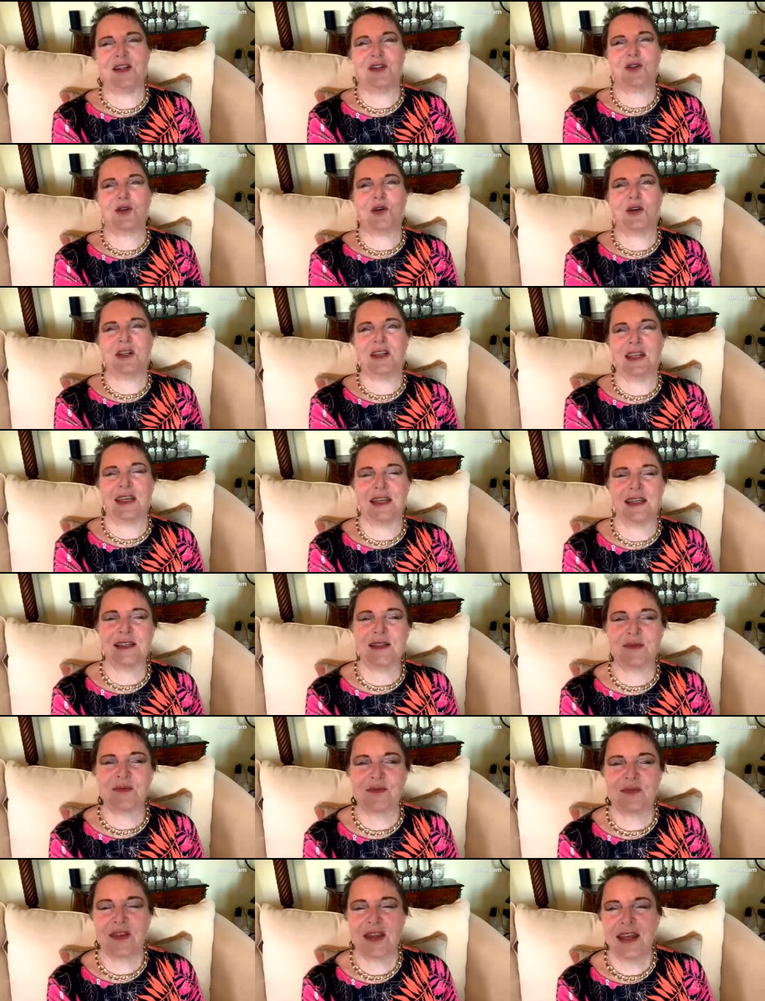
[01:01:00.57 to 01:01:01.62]
enjoyed
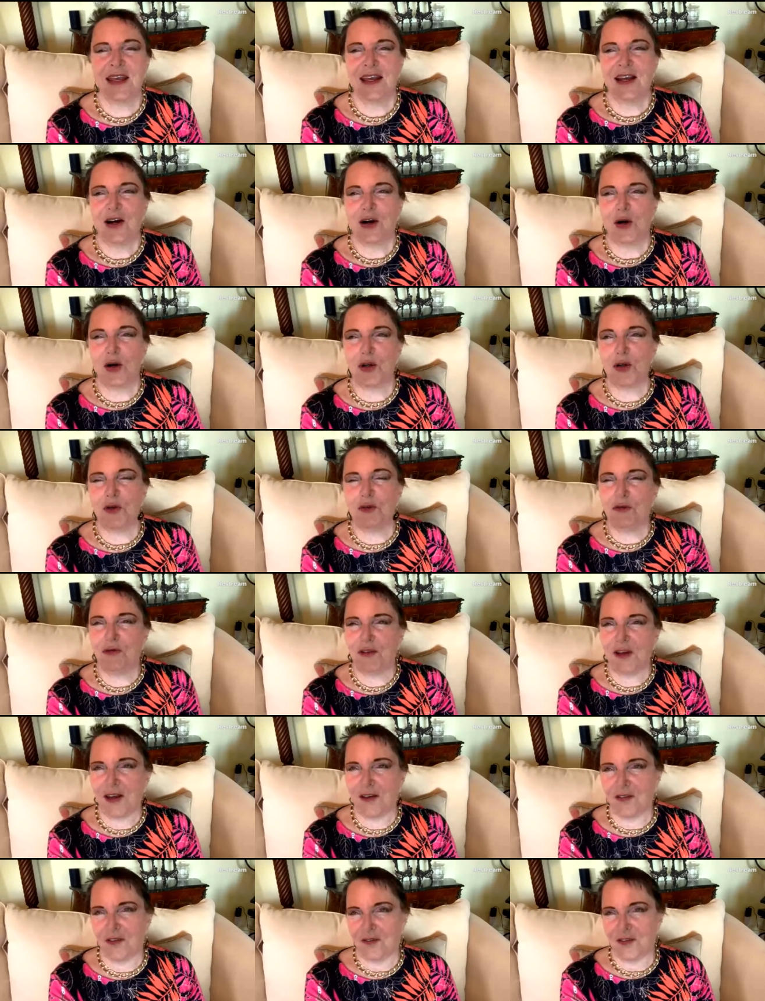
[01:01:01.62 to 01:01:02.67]
this, or you
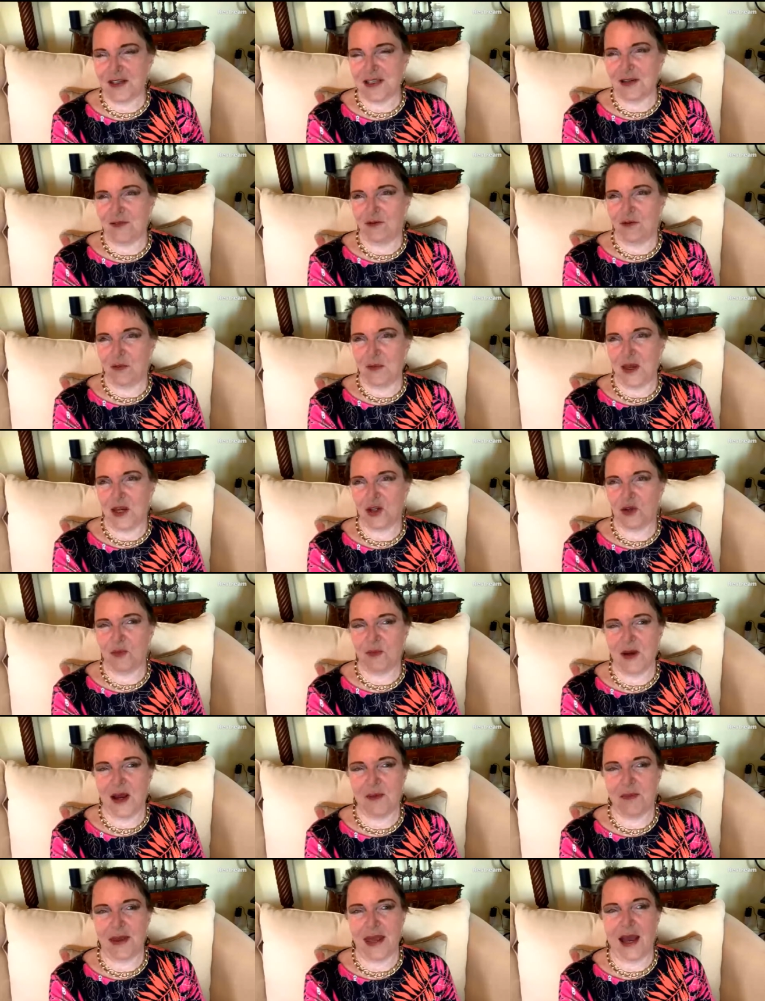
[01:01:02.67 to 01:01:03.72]
feel that this information
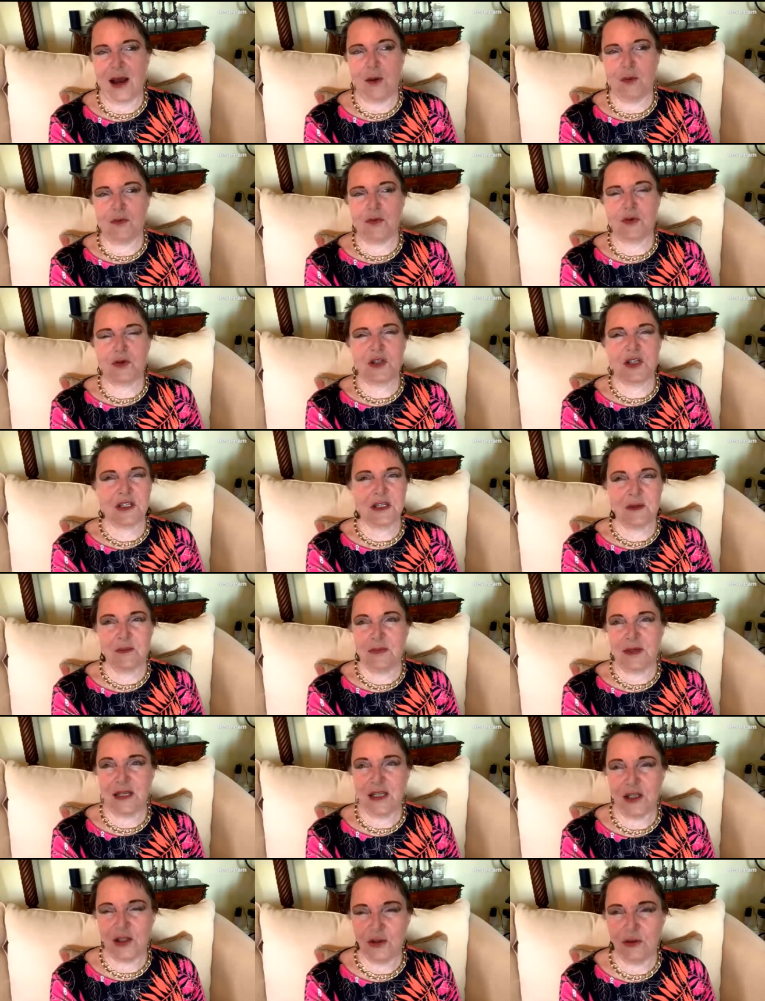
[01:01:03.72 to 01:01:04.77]
might be helpful to
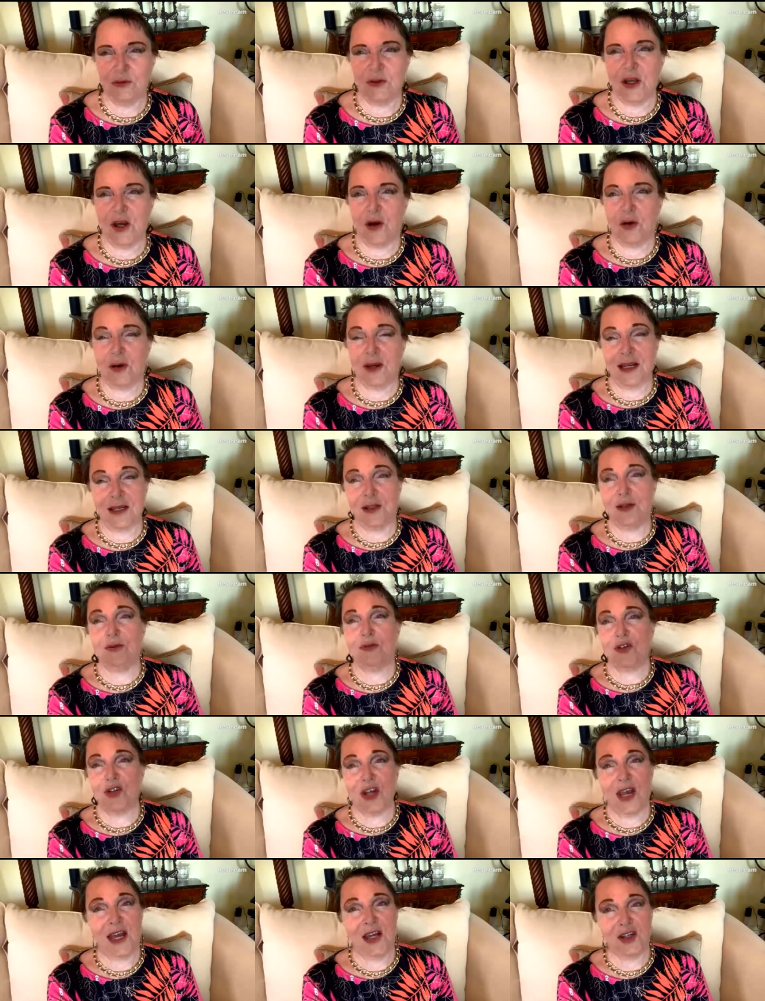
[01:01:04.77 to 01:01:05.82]
somebody you know, can you
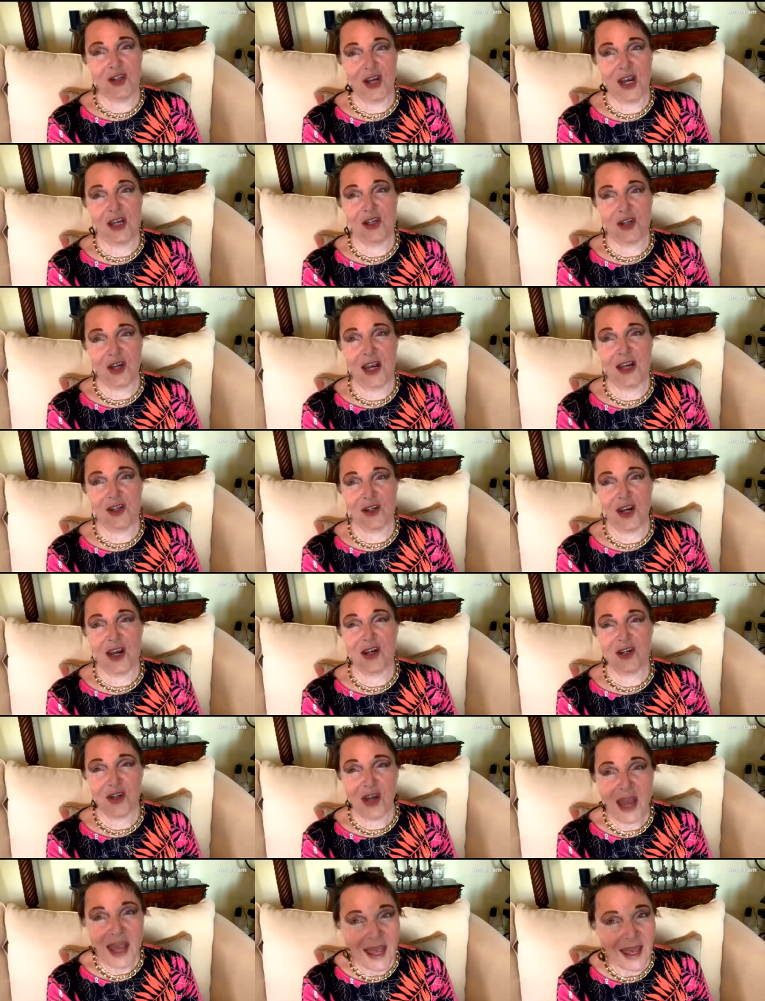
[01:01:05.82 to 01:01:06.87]
share?
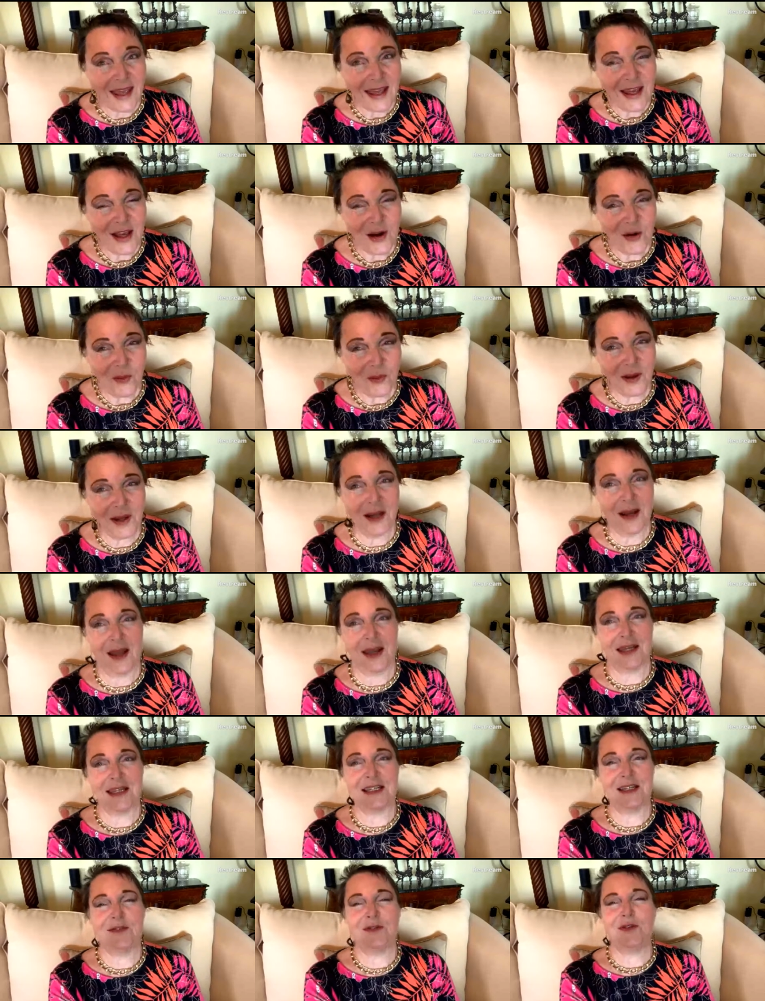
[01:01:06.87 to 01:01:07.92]
We'd
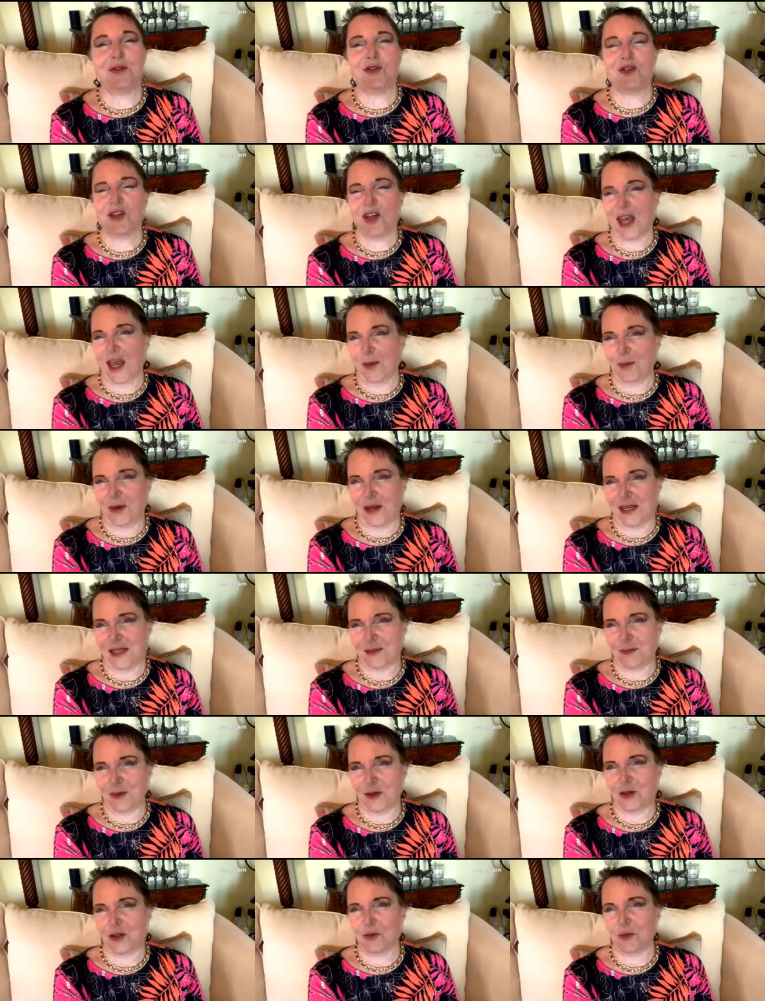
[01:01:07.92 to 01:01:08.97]
like it if you share,
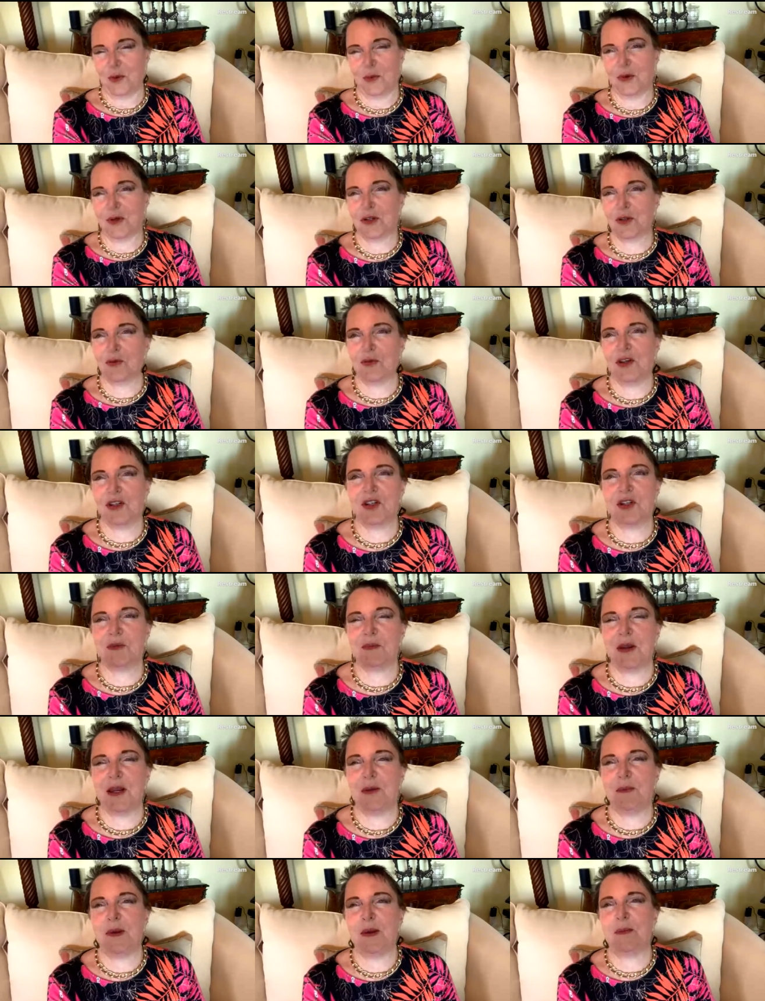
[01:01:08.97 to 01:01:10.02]
please, because we want to reach as
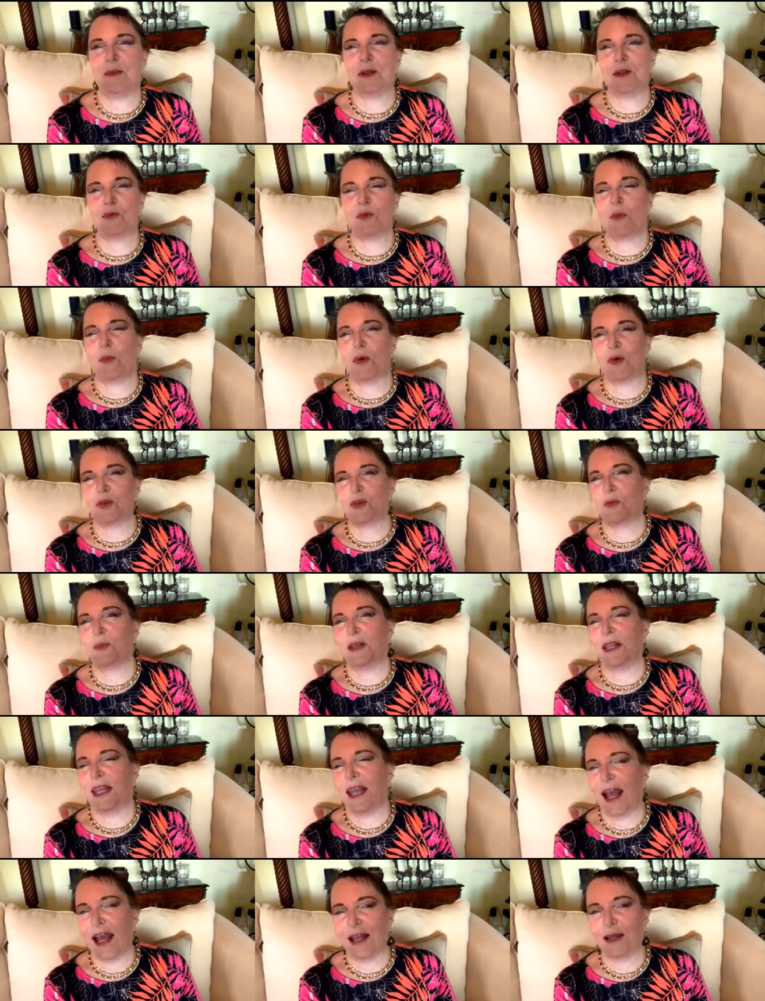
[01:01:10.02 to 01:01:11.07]
many people as we
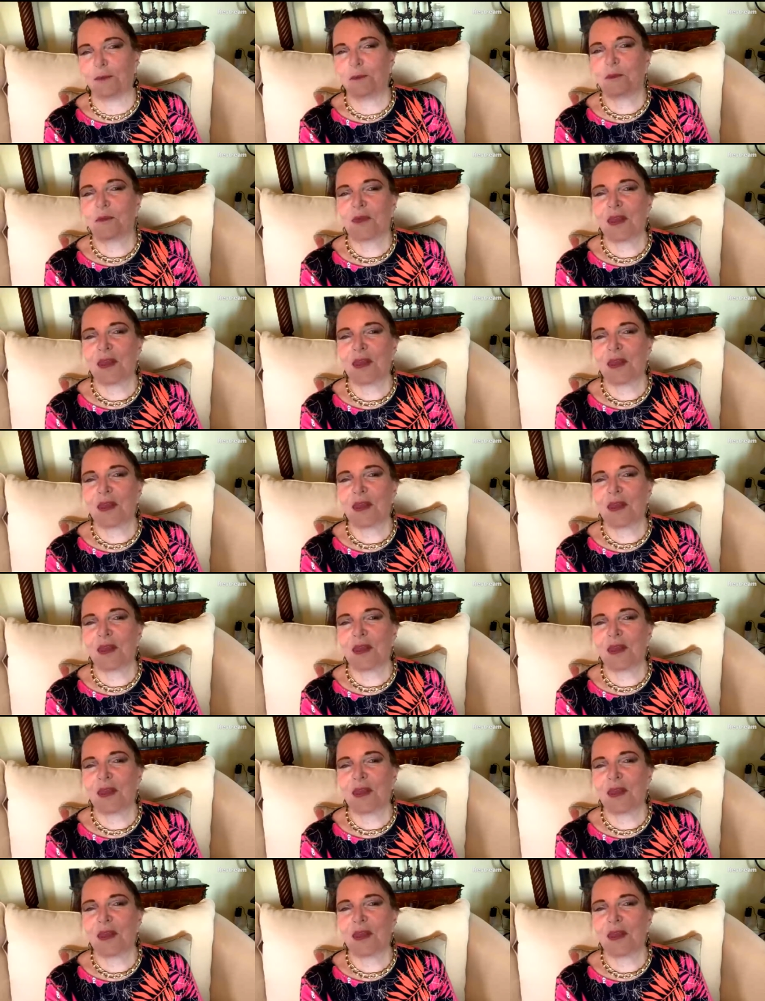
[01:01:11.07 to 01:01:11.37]
possibly can.